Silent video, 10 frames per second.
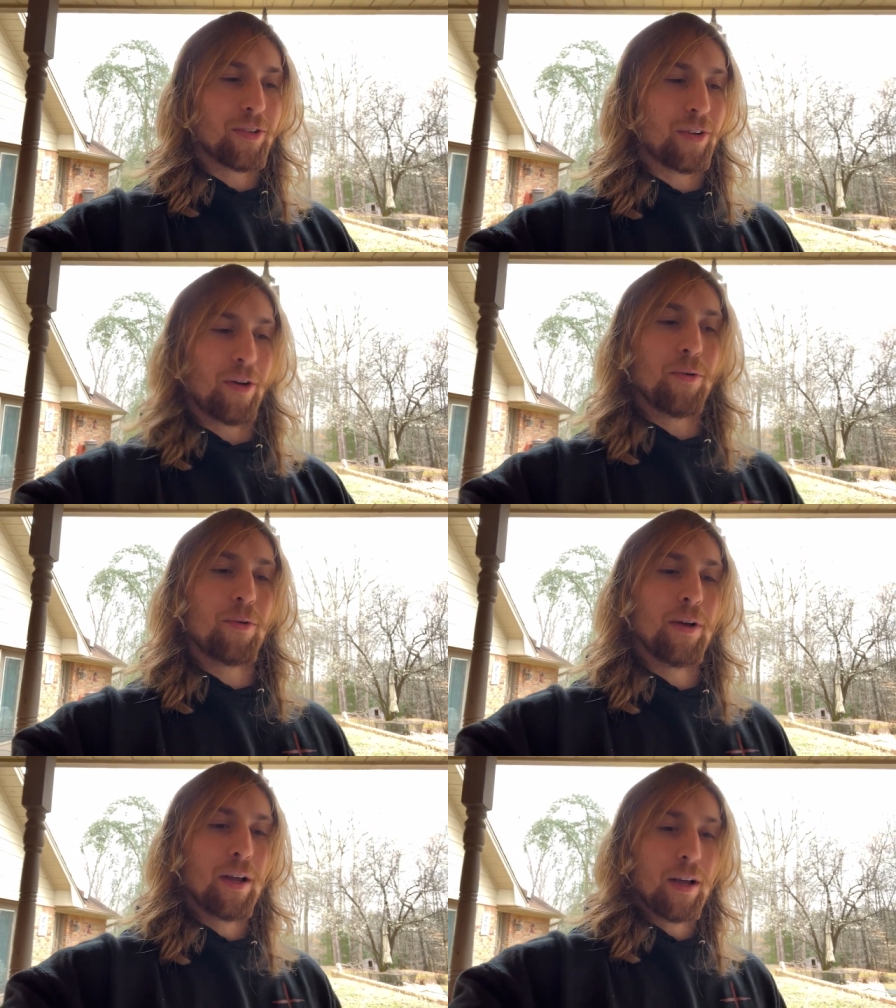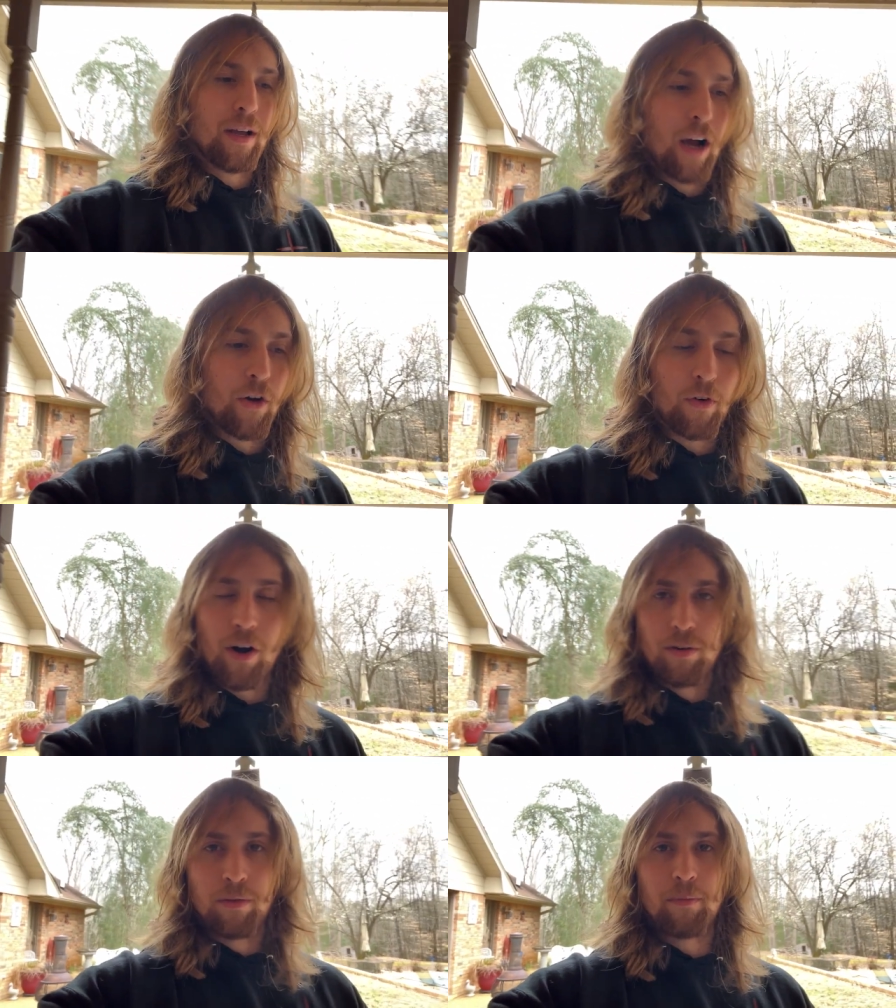So
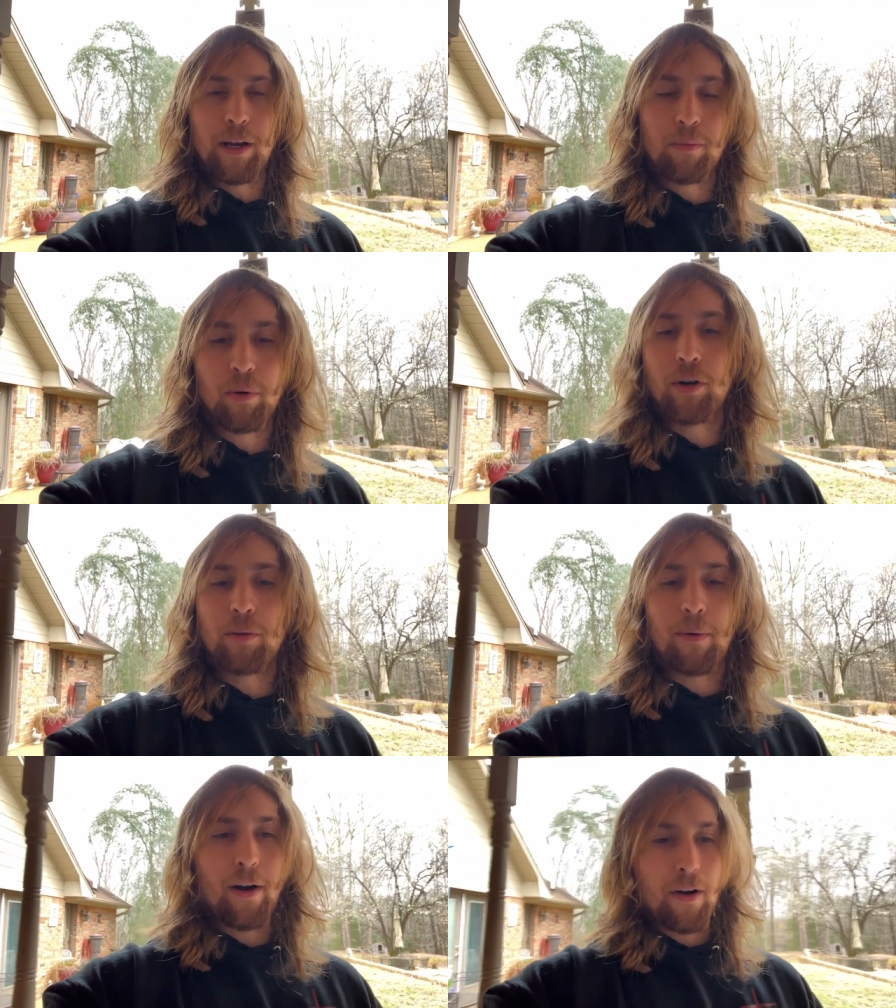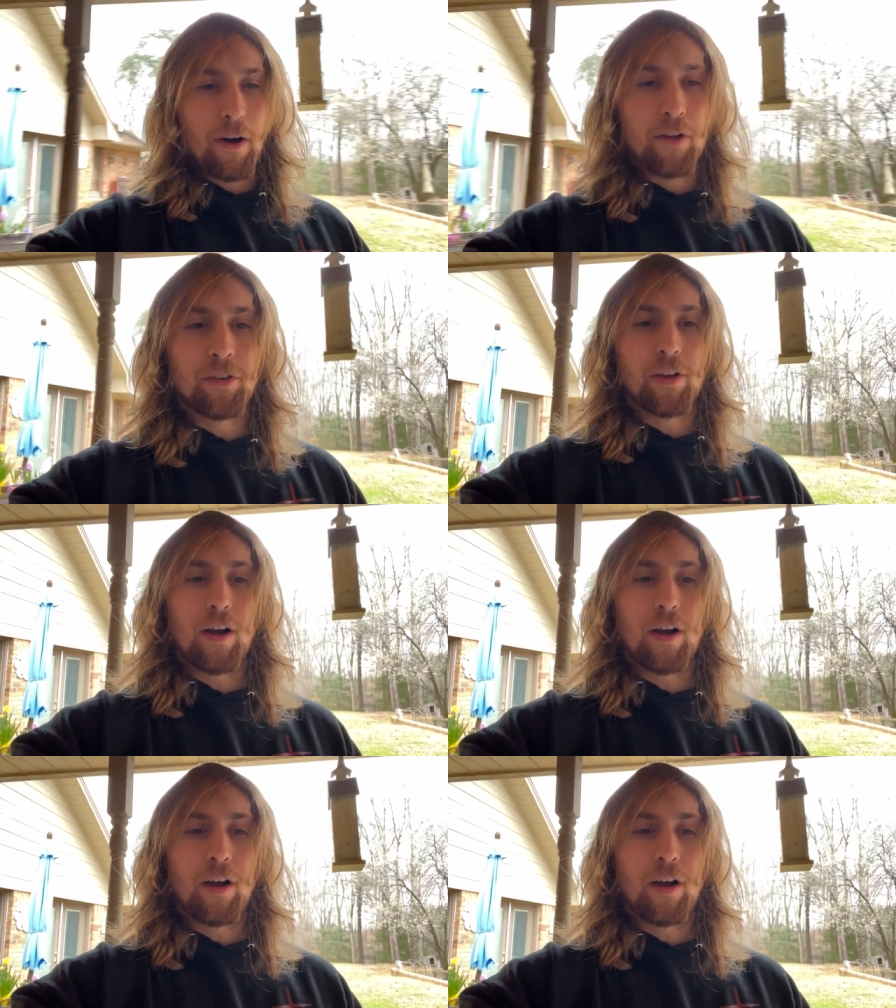overall, making pretty good progress.